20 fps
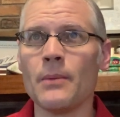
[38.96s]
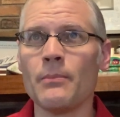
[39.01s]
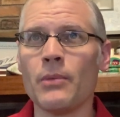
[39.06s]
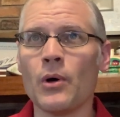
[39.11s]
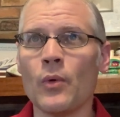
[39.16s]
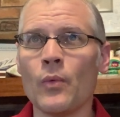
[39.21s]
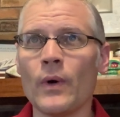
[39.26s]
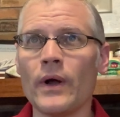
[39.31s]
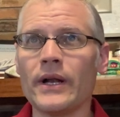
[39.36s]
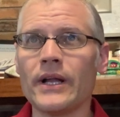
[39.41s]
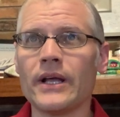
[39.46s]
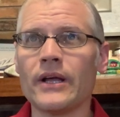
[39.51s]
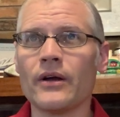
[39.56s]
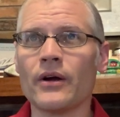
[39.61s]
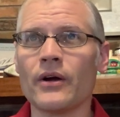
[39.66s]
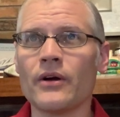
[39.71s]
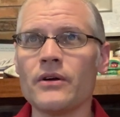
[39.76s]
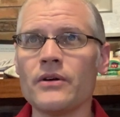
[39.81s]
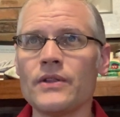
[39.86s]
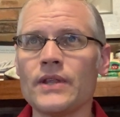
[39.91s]
But when he
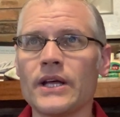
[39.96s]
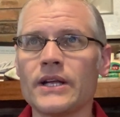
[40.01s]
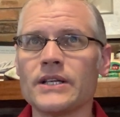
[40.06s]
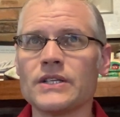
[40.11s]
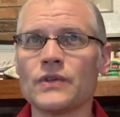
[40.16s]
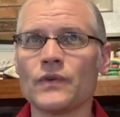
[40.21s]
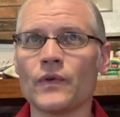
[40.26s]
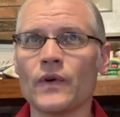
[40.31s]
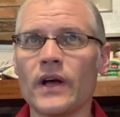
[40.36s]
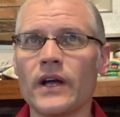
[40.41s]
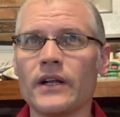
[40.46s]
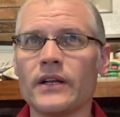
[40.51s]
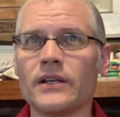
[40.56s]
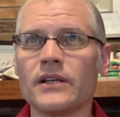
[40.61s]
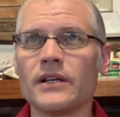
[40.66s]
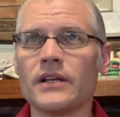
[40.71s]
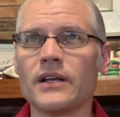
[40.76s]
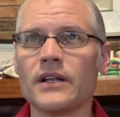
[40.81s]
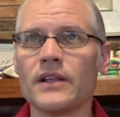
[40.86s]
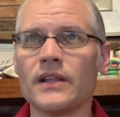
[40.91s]
heard that his
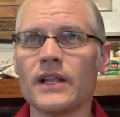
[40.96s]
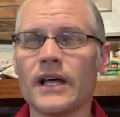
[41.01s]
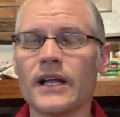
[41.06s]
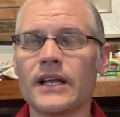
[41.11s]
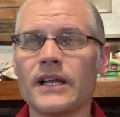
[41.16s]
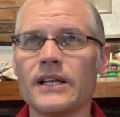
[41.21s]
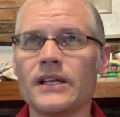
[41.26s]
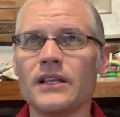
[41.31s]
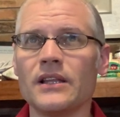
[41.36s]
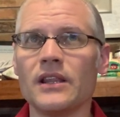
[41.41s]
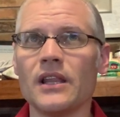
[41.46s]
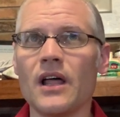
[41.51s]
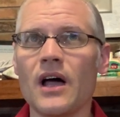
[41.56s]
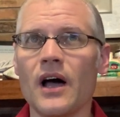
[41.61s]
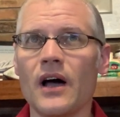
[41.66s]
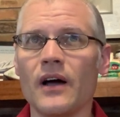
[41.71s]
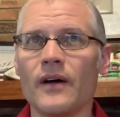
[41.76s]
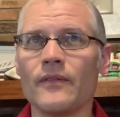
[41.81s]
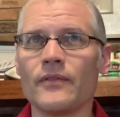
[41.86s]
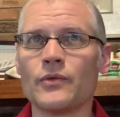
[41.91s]
friend that he
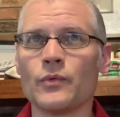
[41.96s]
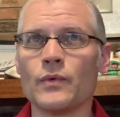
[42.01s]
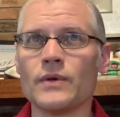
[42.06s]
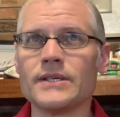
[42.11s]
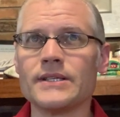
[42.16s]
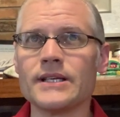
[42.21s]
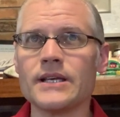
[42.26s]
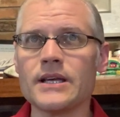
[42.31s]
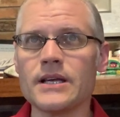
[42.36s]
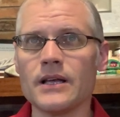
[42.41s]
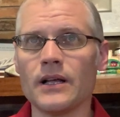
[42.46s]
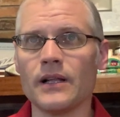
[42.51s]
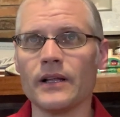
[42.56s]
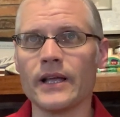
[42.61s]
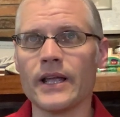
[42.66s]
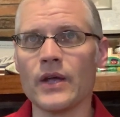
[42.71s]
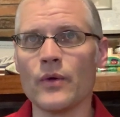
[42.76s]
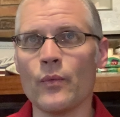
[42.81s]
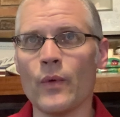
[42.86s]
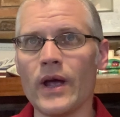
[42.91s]
loved was ill,
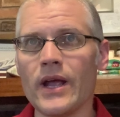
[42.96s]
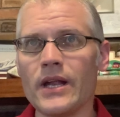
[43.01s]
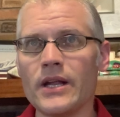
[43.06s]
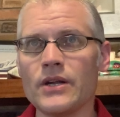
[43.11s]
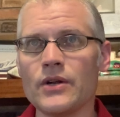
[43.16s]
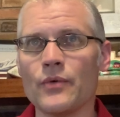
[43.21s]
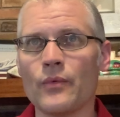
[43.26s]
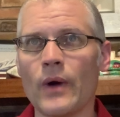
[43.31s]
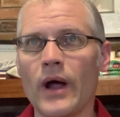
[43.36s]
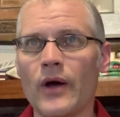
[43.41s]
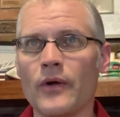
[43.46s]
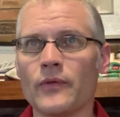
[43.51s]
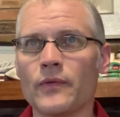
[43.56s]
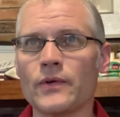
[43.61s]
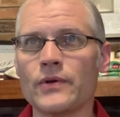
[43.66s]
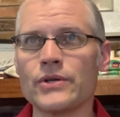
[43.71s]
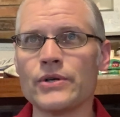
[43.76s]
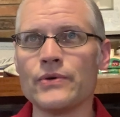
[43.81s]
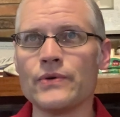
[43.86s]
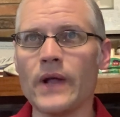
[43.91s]
he waited around
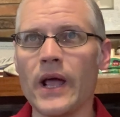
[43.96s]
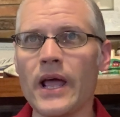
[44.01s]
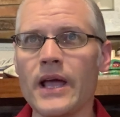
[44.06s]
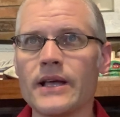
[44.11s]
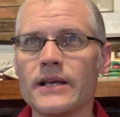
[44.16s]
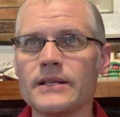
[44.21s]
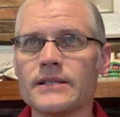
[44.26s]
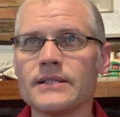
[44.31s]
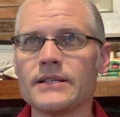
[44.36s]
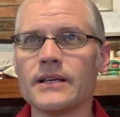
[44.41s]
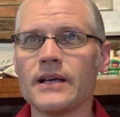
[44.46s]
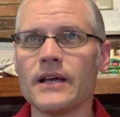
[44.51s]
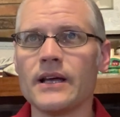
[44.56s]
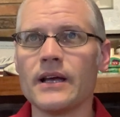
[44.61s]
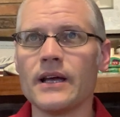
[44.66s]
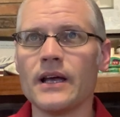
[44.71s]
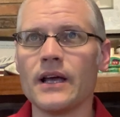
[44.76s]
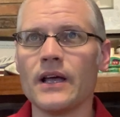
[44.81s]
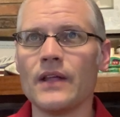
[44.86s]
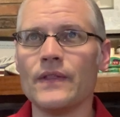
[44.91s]
for two days.
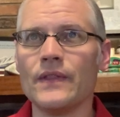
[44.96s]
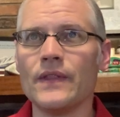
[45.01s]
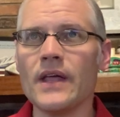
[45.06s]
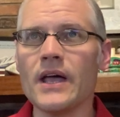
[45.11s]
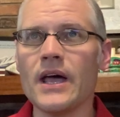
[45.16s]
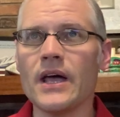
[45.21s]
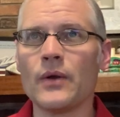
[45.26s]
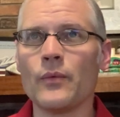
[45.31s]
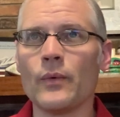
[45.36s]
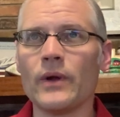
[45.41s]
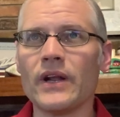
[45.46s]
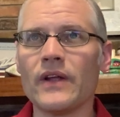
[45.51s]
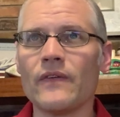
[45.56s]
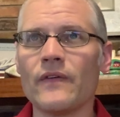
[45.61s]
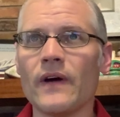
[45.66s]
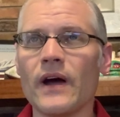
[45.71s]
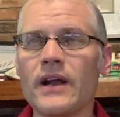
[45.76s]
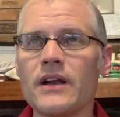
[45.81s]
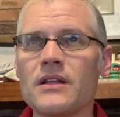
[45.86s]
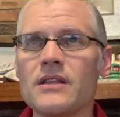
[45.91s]
And then, when he
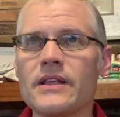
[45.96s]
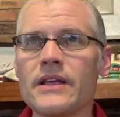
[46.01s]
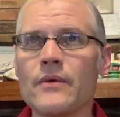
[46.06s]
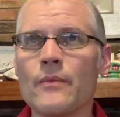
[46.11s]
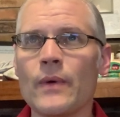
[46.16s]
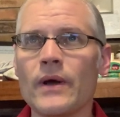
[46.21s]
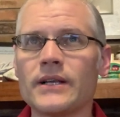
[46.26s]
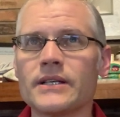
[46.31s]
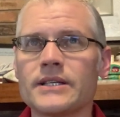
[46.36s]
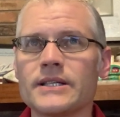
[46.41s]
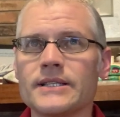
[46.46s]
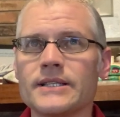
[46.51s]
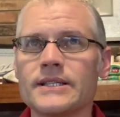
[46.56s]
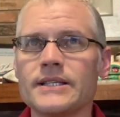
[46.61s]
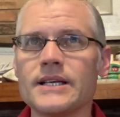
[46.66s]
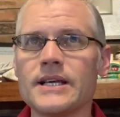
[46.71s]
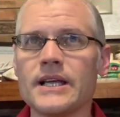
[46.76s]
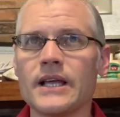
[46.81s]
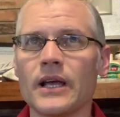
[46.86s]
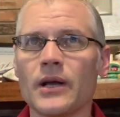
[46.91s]
finally went to
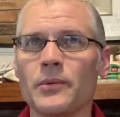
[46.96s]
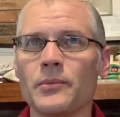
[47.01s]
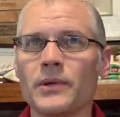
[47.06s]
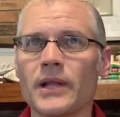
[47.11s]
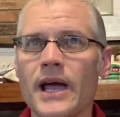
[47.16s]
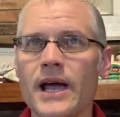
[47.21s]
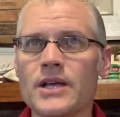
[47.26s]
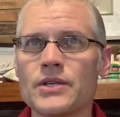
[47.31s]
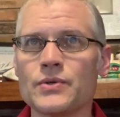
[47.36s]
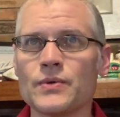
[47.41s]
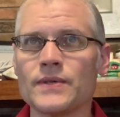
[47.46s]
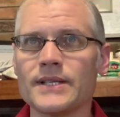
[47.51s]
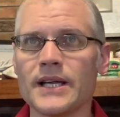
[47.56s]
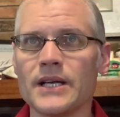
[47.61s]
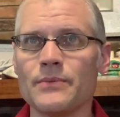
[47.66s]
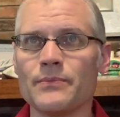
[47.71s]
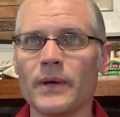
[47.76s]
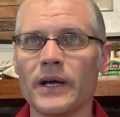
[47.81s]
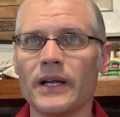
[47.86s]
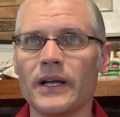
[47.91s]
see him, Lazarus
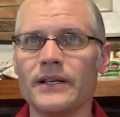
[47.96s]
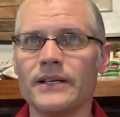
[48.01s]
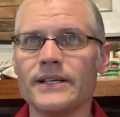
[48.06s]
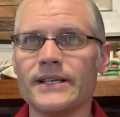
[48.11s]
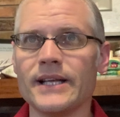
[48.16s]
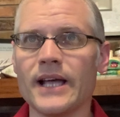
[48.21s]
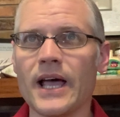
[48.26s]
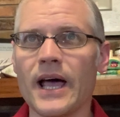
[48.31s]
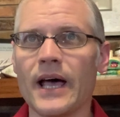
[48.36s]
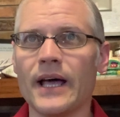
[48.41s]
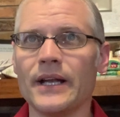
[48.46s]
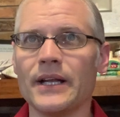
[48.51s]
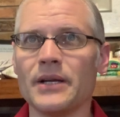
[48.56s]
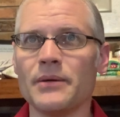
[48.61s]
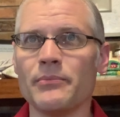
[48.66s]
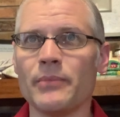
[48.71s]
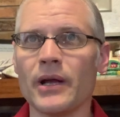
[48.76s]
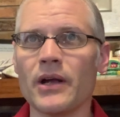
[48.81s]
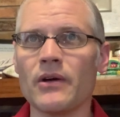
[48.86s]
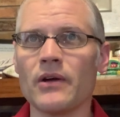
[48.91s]
had been dead
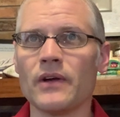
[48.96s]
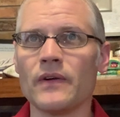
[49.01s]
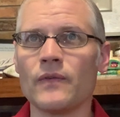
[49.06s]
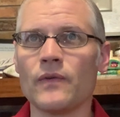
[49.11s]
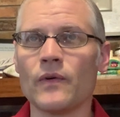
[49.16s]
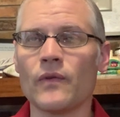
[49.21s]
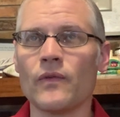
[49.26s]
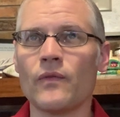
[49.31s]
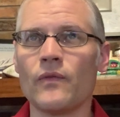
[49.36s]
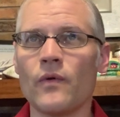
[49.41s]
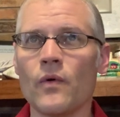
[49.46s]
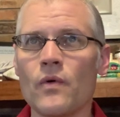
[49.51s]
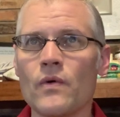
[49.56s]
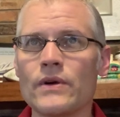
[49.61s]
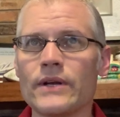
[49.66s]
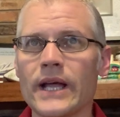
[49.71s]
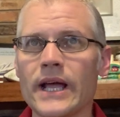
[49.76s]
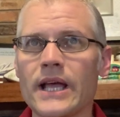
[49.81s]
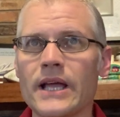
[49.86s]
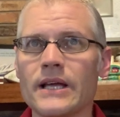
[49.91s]
and buried for
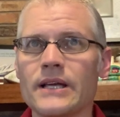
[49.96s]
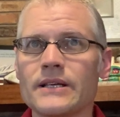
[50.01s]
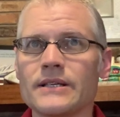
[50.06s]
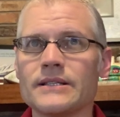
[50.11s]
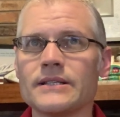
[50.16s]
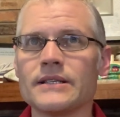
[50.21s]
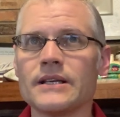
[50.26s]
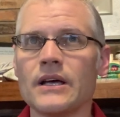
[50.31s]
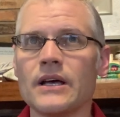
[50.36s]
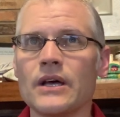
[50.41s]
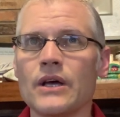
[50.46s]
four days.